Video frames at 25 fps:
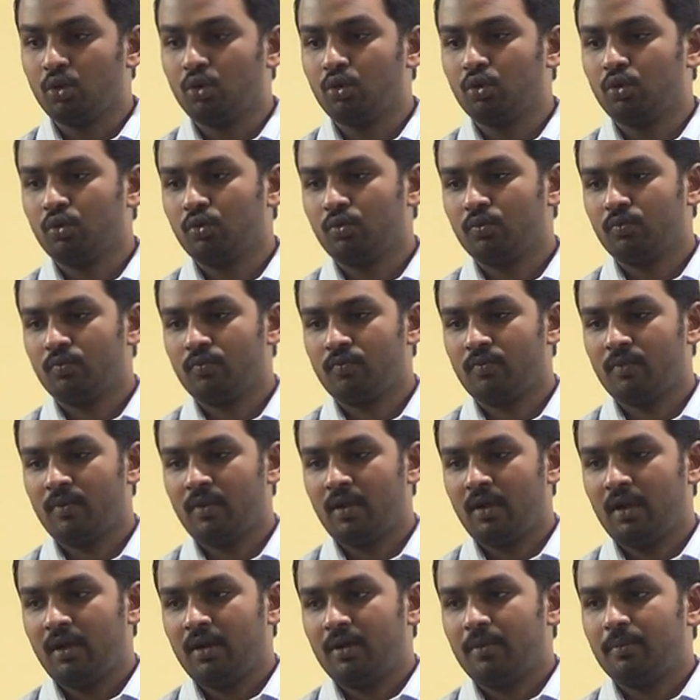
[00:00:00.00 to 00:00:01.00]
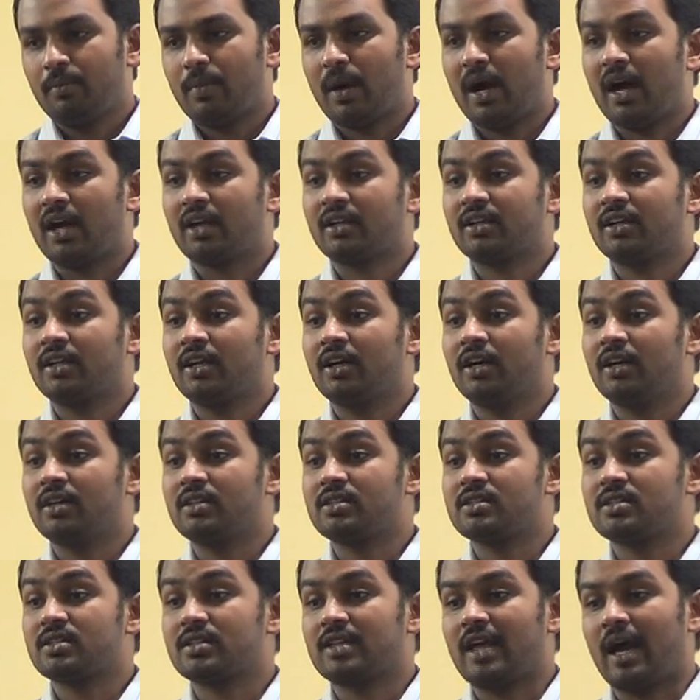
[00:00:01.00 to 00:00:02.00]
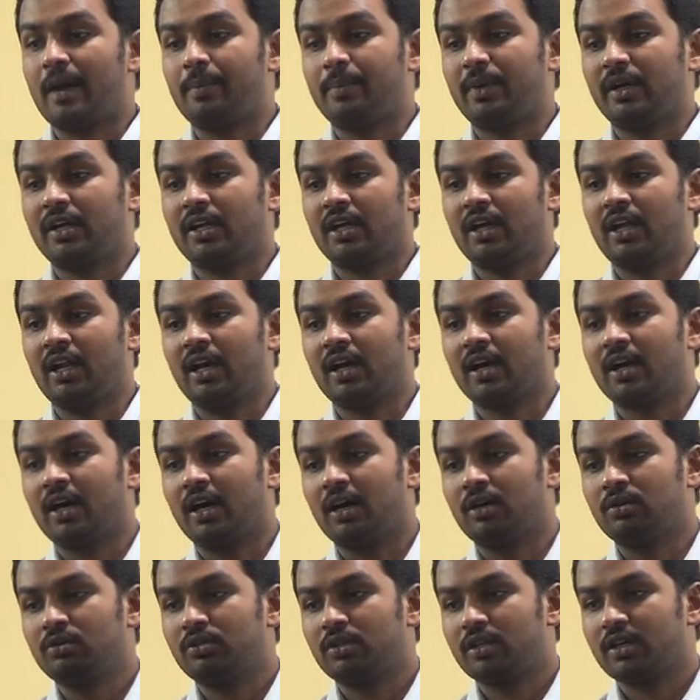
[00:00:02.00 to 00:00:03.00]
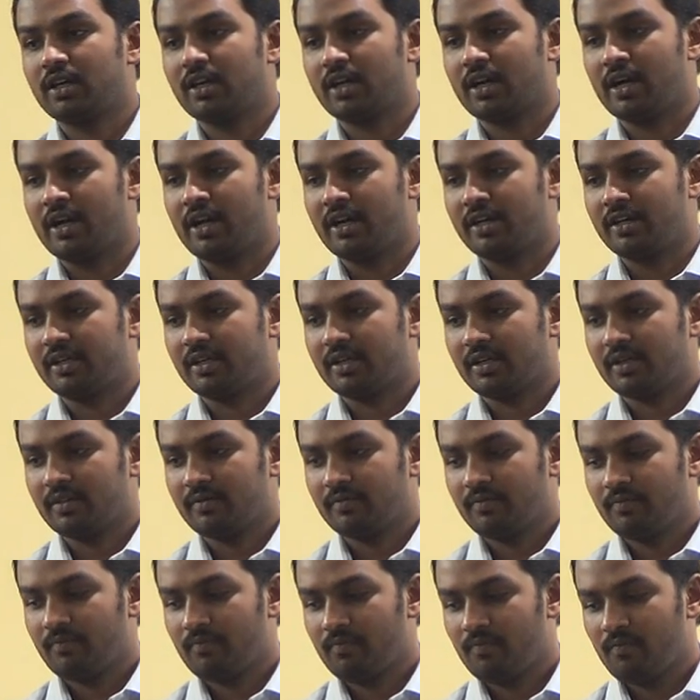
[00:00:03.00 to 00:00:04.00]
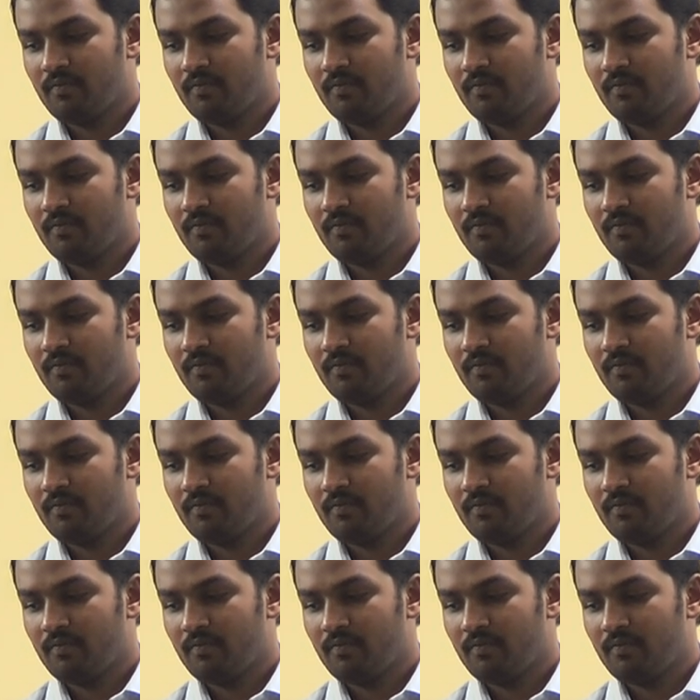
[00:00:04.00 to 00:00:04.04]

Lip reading: to partners capital account credit.